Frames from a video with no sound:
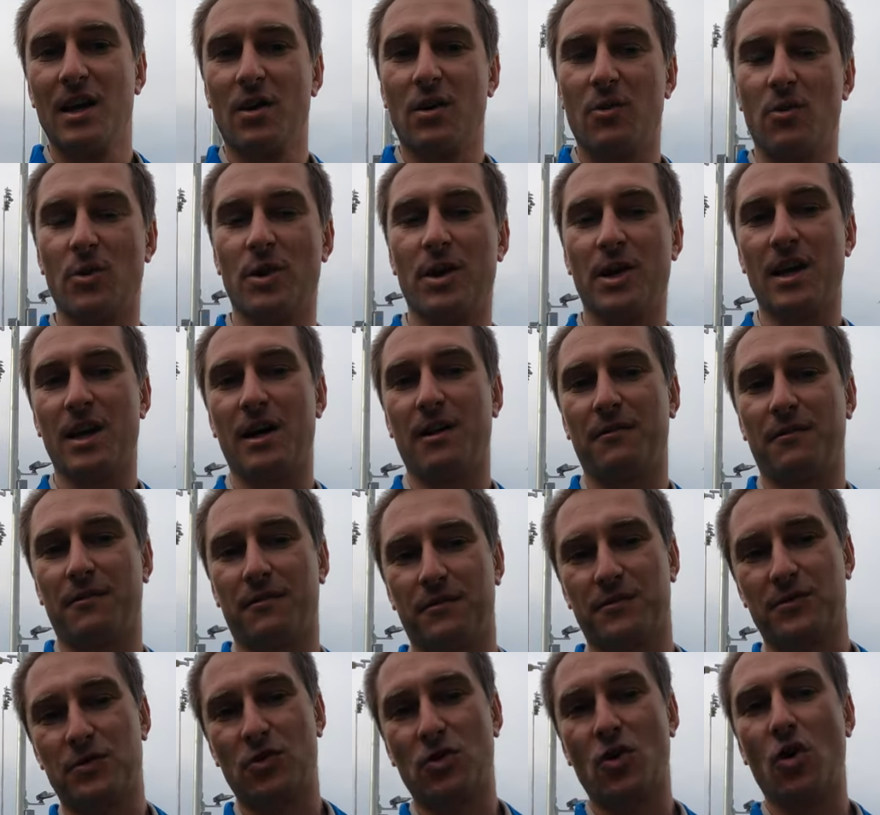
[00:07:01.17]
We have
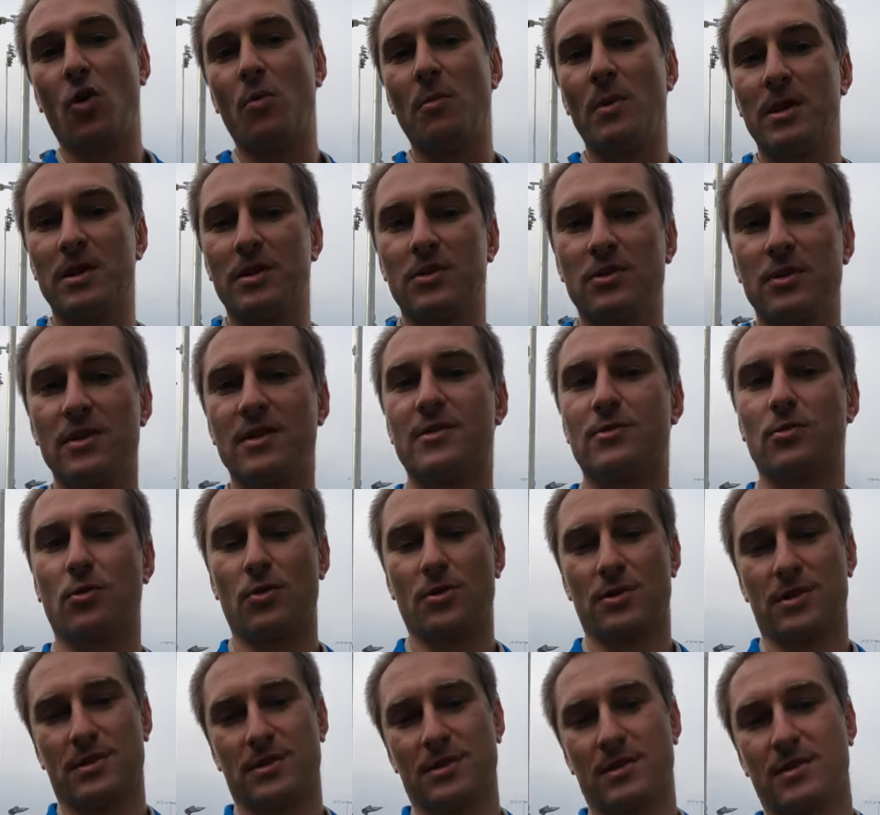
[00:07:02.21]
so many
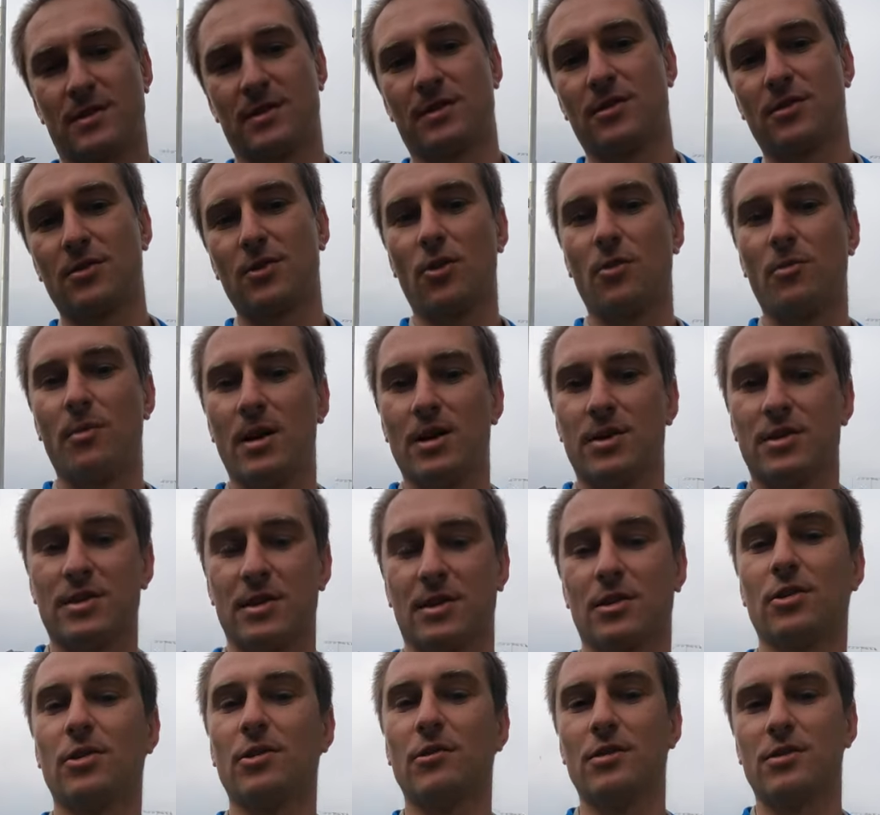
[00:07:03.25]
resources, so much
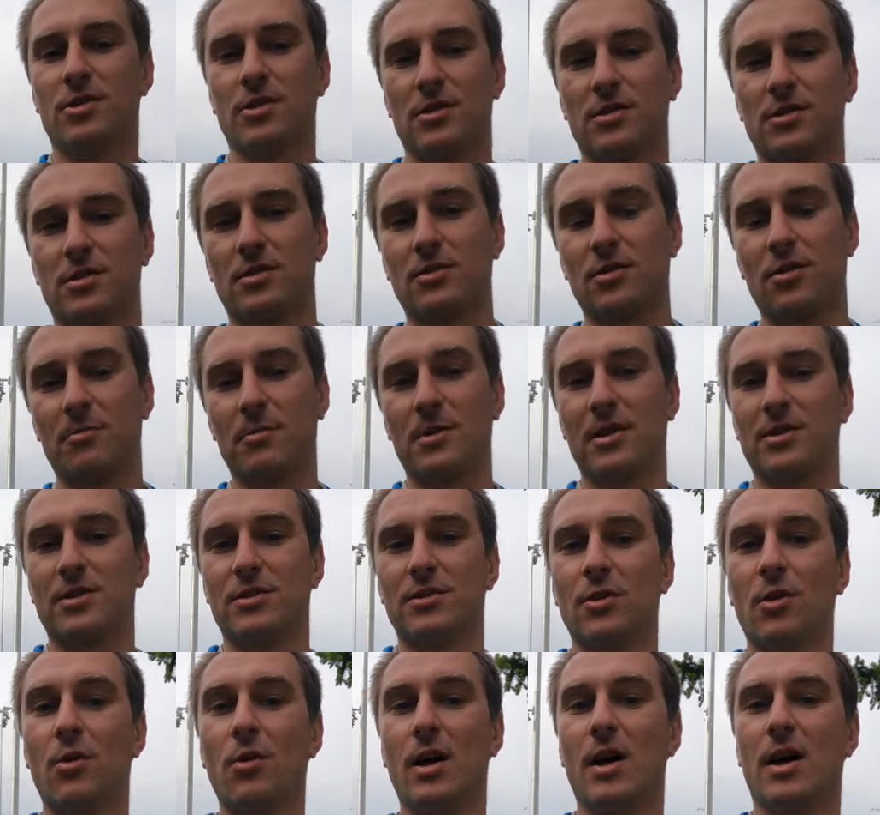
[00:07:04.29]
technology, so much
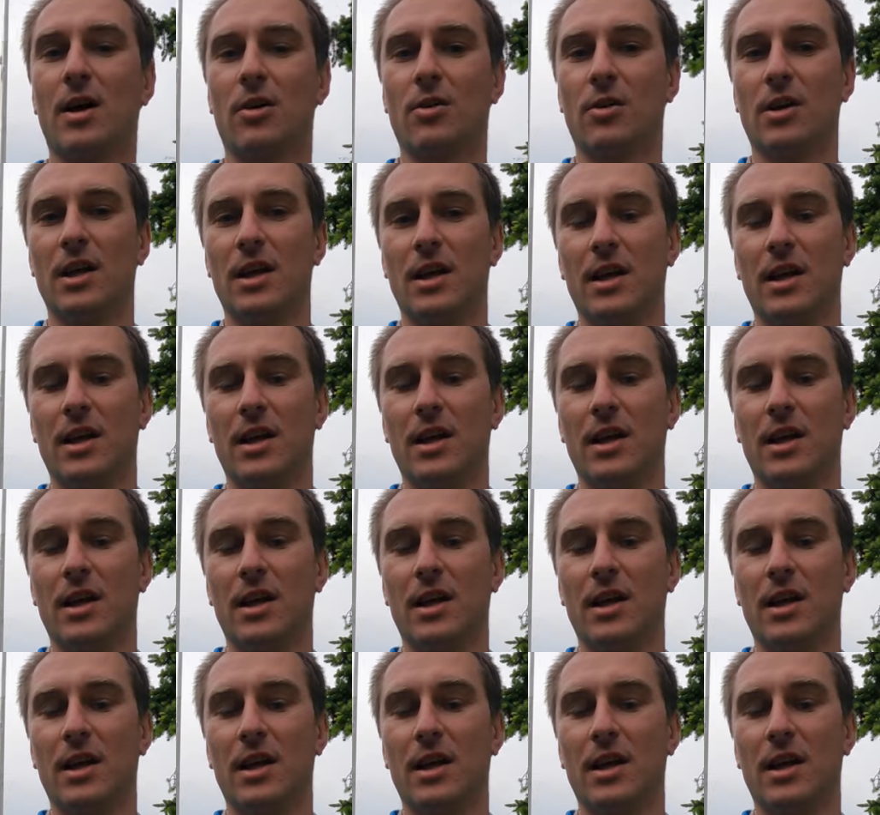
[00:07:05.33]
know-how,